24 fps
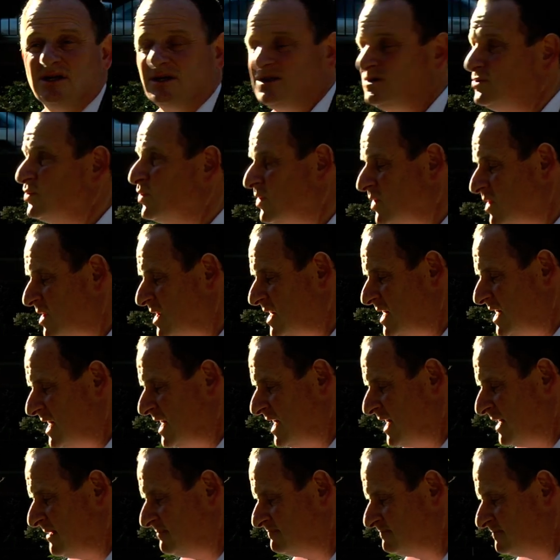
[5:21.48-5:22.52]
your
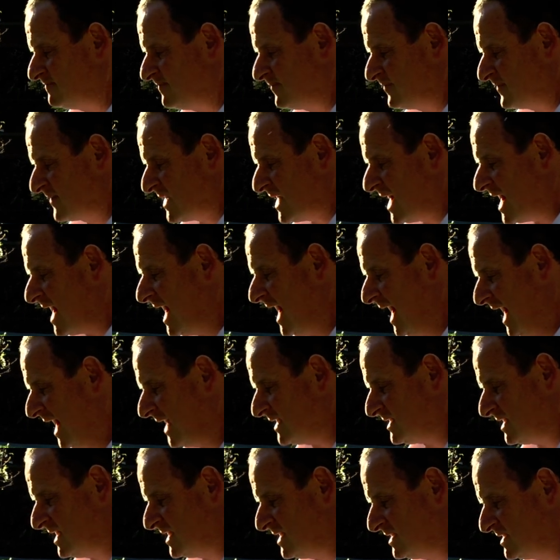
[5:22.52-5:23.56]

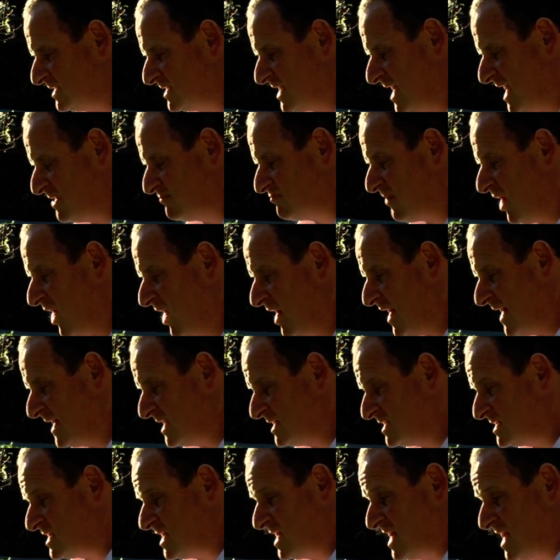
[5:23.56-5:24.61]
heart and
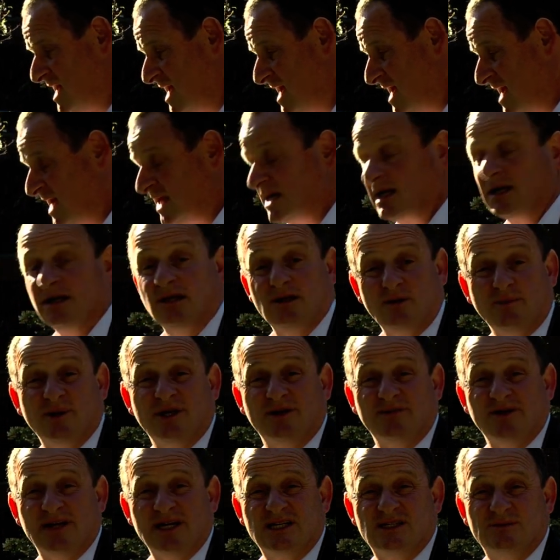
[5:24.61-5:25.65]
mind and a little
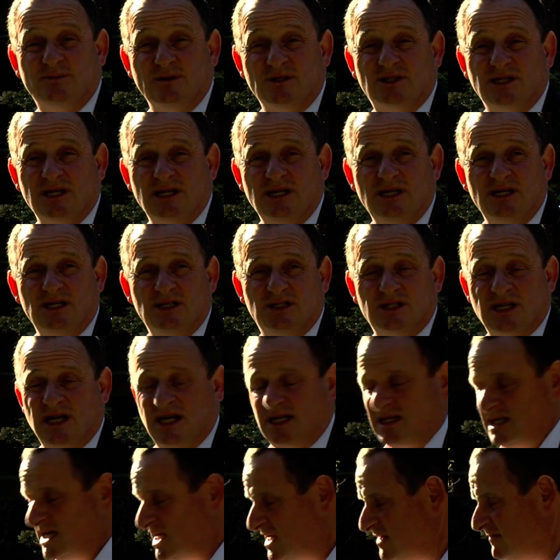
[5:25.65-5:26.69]
bit of expertise,
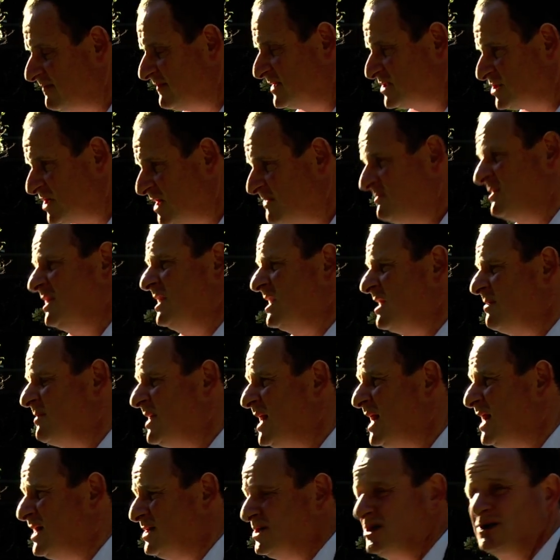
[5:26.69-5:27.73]
and every time you come
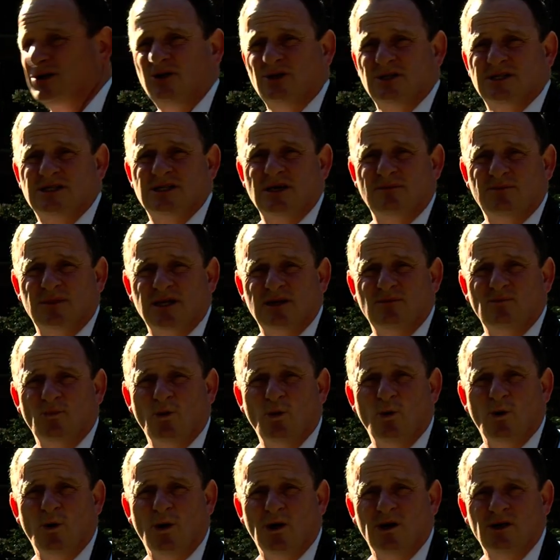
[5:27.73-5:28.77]
out you learn something
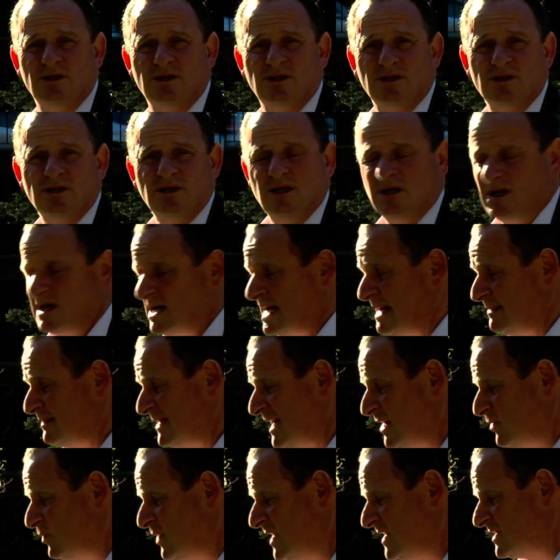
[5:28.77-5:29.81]
more
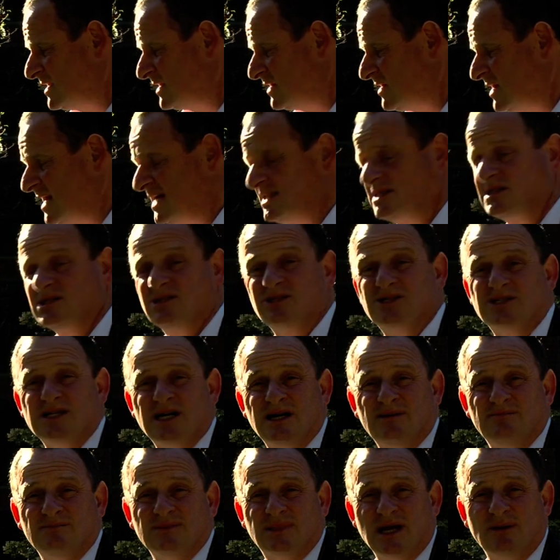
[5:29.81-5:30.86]
about where the light's
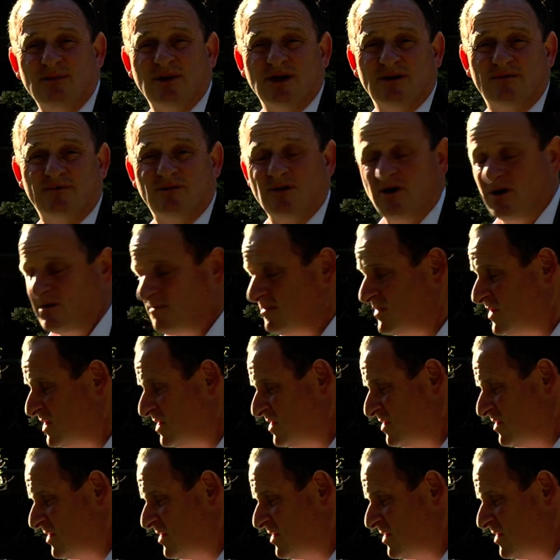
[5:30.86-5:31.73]
coming from,